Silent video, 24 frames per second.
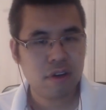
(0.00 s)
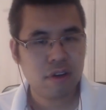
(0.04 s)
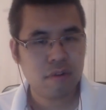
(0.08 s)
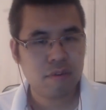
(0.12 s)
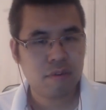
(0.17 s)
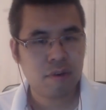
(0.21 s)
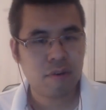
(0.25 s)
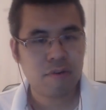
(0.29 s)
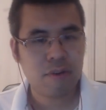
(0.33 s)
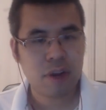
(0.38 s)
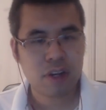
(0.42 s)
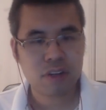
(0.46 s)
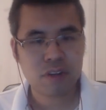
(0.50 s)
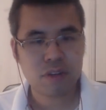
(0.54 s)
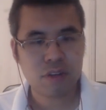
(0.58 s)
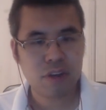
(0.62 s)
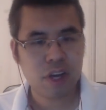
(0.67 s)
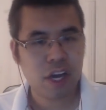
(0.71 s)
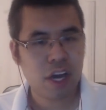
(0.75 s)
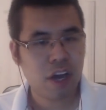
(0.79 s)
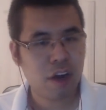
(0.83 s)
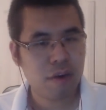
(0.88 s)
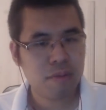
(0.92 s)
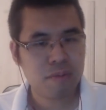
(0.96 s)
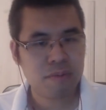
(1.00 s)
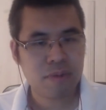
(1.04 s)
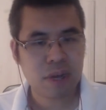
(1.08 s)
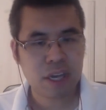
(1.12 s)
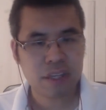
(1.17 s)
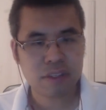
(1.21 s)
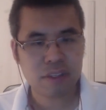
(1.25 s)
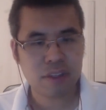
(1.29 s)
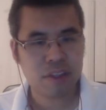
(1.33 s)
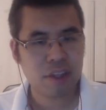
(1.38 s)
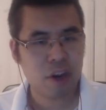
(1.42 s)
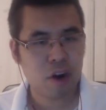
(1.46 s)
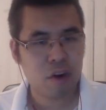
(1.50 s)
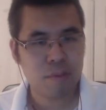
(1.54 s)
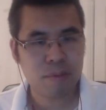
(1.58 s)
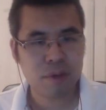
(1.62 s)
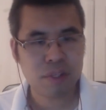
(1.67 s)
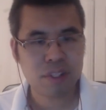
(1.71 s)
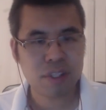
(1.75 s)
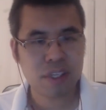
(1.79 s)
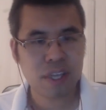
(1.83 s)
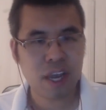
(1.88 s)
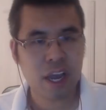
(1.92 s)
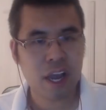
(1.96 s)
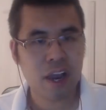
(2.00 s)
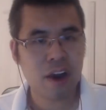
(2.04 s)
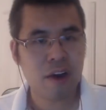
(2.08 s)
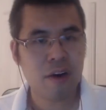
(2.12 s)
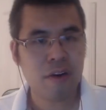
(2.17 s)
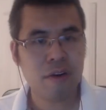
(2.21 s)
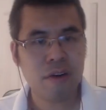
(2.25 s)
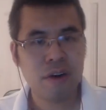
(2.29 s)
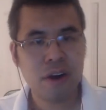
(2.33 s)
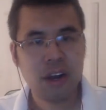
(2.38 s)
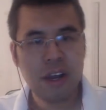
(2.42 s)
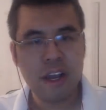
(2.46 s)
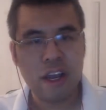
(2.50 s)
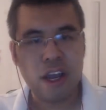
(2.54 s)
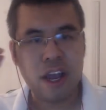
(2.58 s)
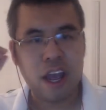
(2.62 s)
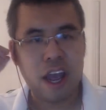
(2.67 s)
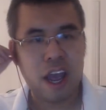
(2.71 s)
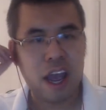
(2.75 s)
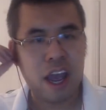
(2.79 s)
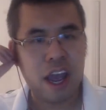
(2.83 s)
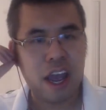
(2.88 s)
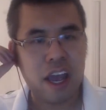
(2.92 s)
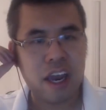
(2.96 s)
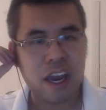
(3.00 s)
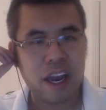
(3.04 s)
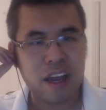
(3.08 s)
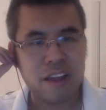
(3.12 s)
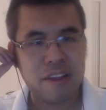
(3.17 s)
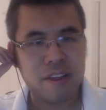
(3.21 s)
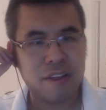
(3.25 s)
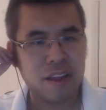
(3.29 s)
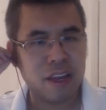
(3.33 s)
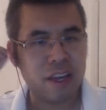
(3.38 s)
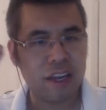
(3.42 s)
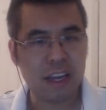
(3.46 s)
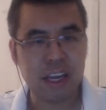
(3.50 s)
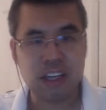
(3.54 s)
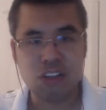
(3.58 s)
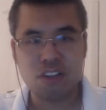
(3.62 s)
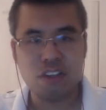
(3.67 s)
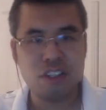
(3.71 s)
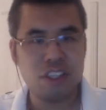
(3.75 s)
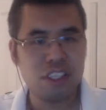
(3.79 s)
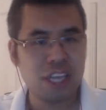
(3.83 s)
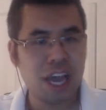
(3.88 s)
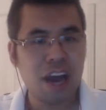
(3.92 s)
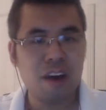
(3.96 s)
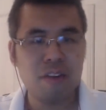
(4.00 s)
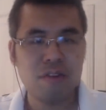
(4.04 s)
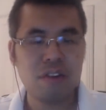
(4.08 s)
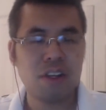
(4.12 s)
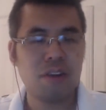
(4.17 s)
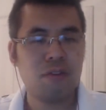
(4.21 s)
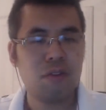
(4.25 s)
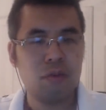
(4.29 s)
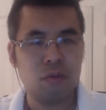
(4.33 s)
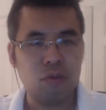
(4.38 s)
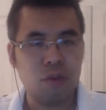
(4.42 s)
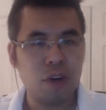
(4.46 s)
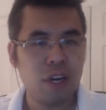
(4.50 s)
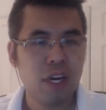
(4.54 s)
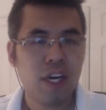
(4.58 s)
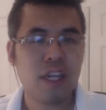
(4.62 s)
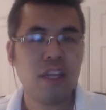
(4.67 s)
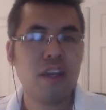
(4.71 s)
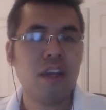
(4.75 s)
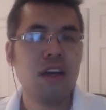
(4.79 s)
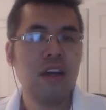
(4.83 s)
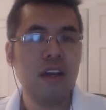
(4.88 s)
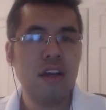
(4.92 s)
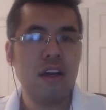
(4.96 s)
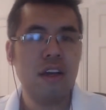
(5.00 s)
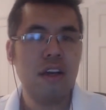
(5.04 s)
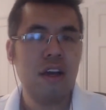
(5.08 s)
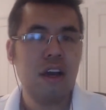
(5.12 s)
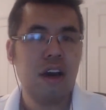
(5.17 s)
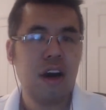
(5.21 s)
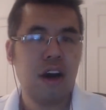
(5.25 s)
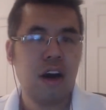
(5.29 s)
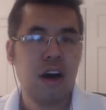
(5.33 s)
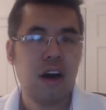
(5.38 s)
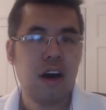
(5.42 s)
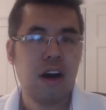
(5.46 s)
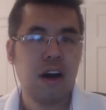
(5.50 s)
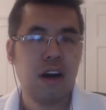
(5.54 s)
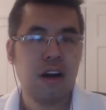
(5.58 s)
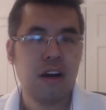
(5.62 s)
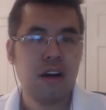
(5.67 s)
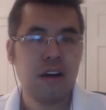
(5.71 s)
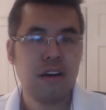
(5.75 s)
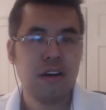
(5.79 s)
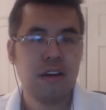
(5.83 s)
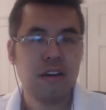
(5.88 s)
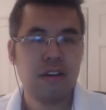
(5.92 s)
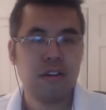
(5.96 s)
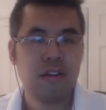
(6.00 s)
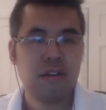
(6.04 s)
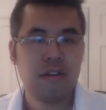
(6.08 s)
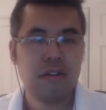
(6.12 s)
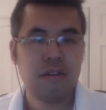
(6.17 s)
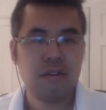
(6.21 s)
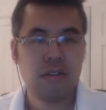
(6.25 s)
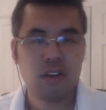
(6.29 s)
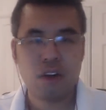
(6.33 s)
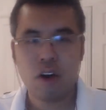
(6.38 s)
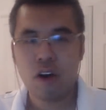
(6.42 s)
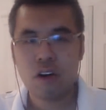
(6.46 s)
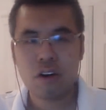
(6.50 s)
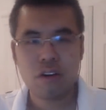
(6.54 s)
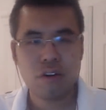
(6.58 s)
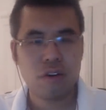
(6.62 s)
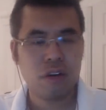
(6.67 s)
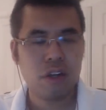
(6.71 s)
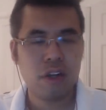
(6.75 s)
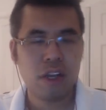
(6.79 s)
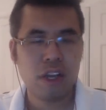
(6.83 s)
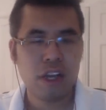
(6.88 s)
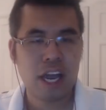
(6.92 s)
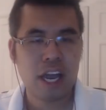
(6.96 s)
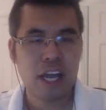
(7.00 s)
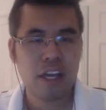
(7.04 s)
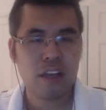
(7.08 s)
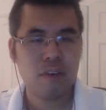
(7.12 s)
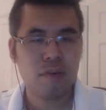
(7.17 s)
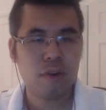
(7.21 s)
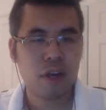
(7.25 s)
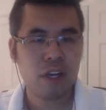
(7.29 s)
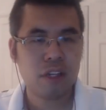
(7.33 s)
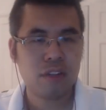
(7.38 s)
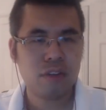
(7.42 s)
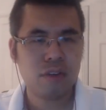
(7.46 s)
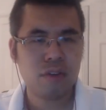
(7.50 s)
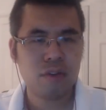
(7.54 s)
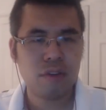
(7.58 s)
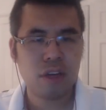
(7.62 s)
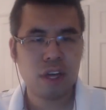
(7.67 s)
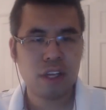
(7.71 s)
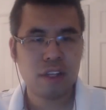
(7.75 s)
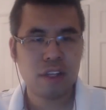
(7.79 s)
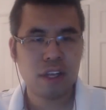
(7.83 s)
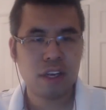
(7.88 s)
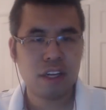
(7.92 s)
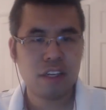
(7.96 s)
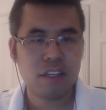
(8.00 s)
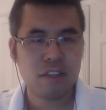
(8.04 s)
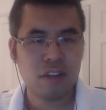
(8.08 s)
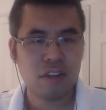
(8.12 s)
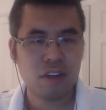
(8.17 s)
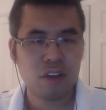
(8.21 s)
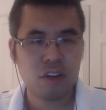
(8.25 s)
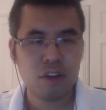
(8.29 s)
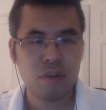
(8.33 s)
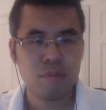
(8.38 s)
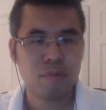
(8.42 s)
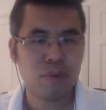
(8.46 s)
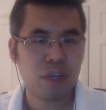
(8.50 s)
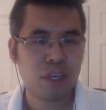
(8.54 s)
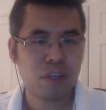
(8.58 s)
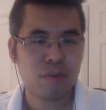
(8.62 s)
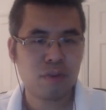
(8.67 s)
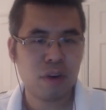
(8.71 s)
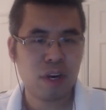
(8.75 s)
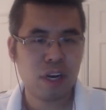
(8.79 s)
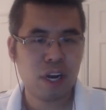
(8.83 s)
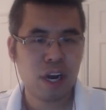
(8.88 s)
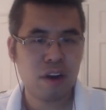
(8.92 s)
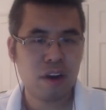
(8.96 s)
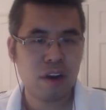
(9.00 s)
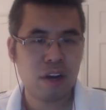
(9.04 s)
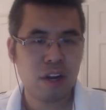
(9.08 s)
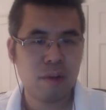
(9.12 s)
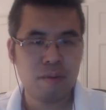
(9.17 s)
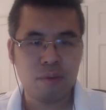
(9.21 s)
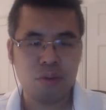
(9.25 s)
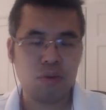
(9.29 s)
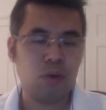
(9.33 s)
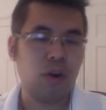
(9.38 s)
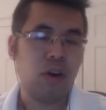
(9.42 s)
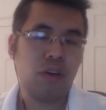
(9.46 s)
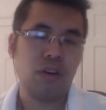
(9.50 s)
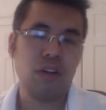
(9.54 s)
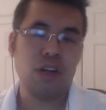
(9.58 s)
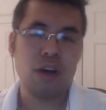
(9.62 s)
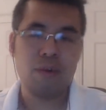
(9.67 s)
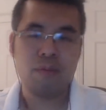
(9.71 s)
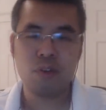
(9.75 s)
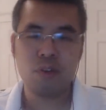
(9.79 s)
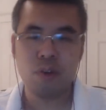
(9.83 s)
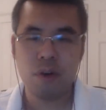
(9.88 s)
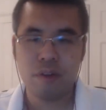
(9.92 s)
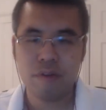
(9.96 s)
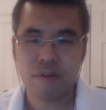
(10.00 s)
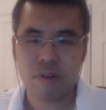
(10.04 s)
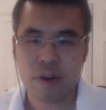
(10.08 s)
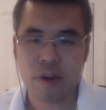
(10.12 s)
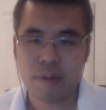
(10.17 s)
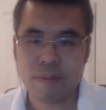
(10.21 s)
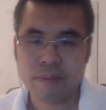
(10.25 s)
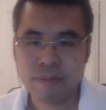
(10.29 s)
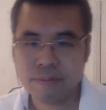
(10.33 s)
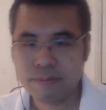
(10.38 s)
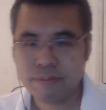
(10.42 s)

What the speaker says: professional help, has a therapist now, and I think it just sounds like from reading the article, and Andy read it too, that he's in a good place right now, and I'm thrilled. I'm thrilled for him.